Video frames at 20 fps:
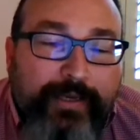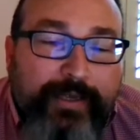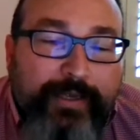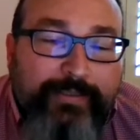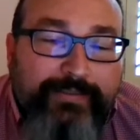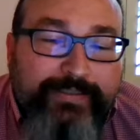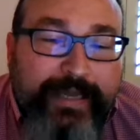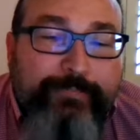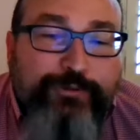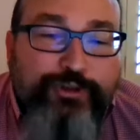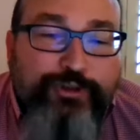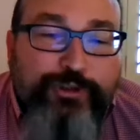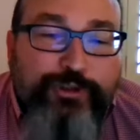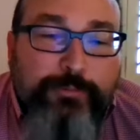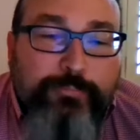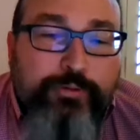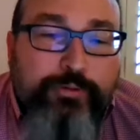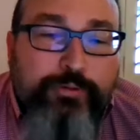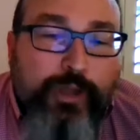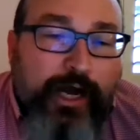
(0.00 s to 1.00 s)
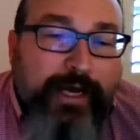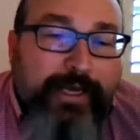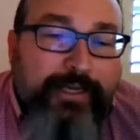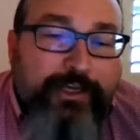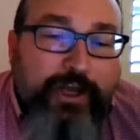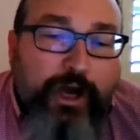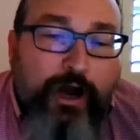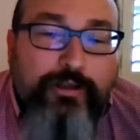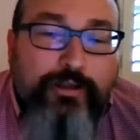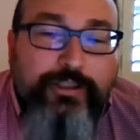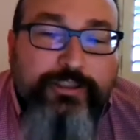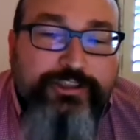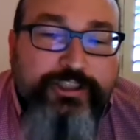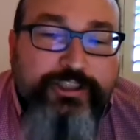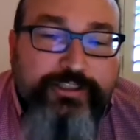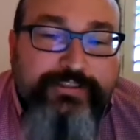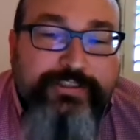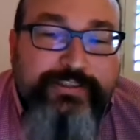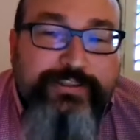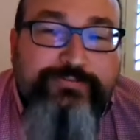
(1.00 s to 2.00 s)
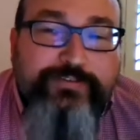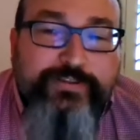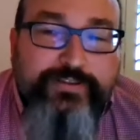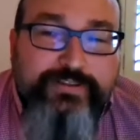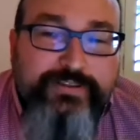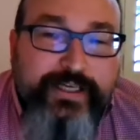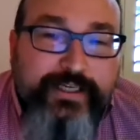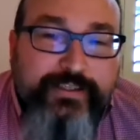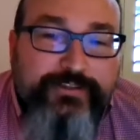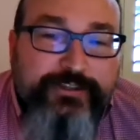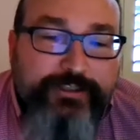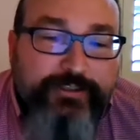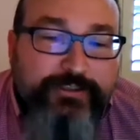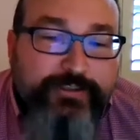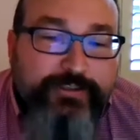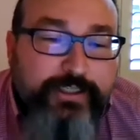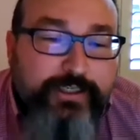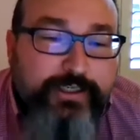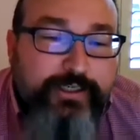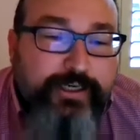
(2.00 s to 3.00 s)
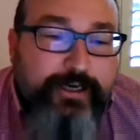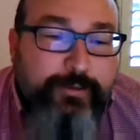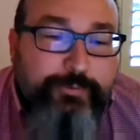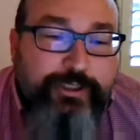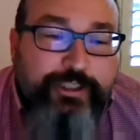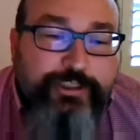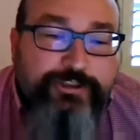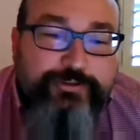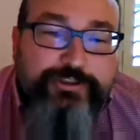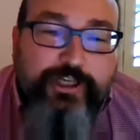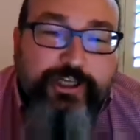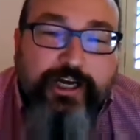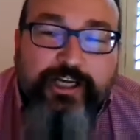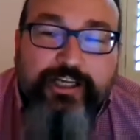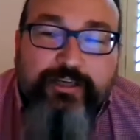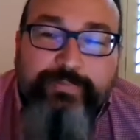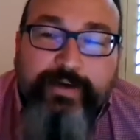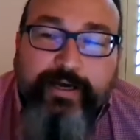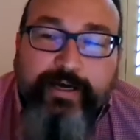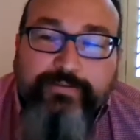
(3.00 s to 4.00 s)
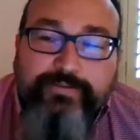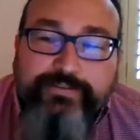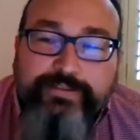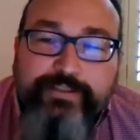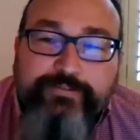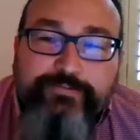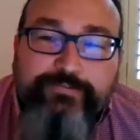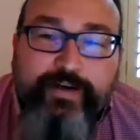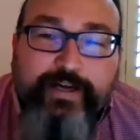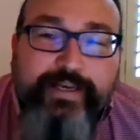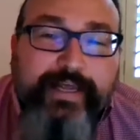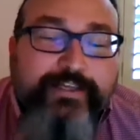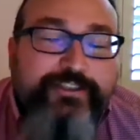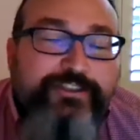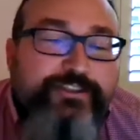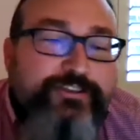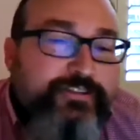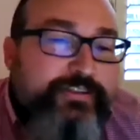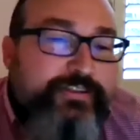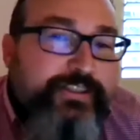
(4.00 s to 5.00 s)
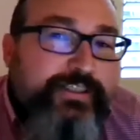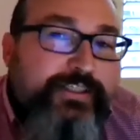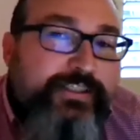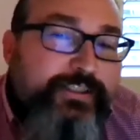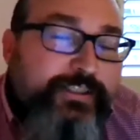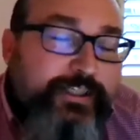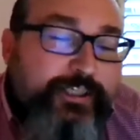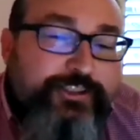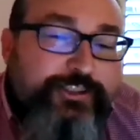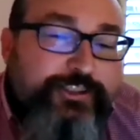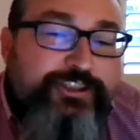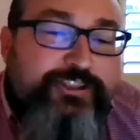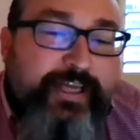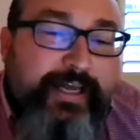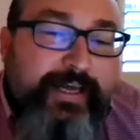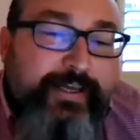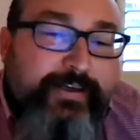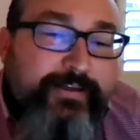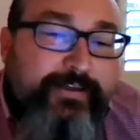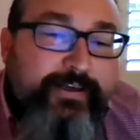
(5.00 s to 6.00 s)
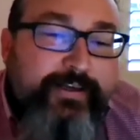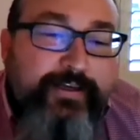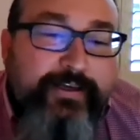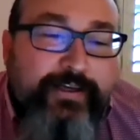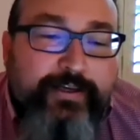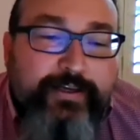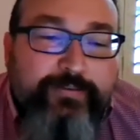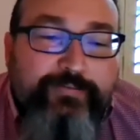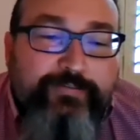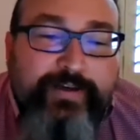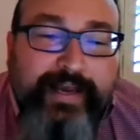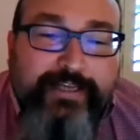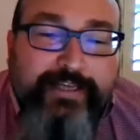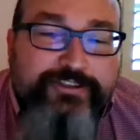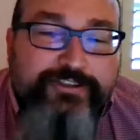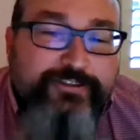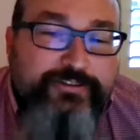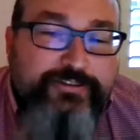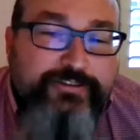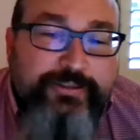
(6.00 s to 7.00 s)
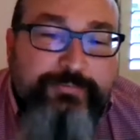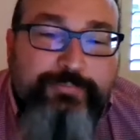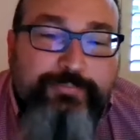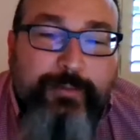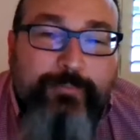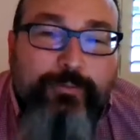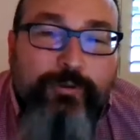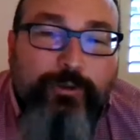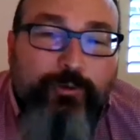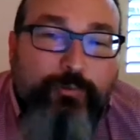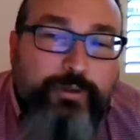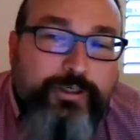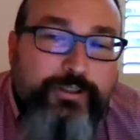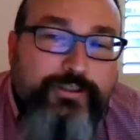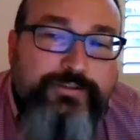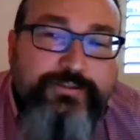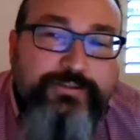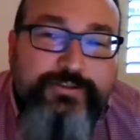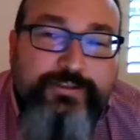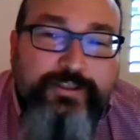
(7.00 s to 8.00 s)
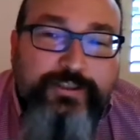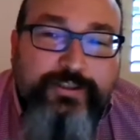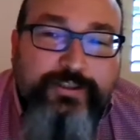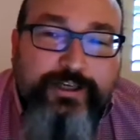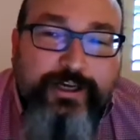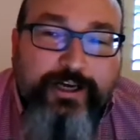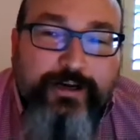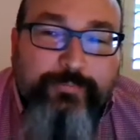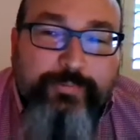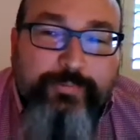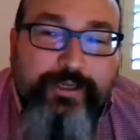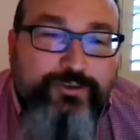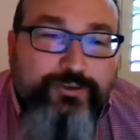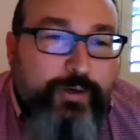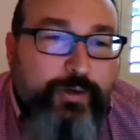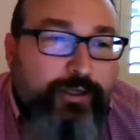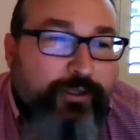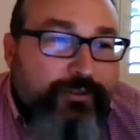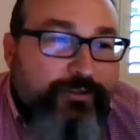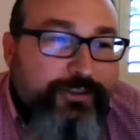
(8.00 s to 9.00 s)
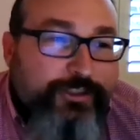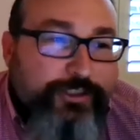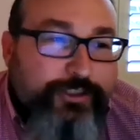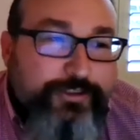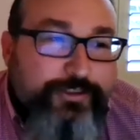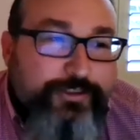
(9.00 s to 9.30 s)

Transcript: is able to apply knowledge in different sectors, because you're talking about city financials, and you understand financials in public works, as well as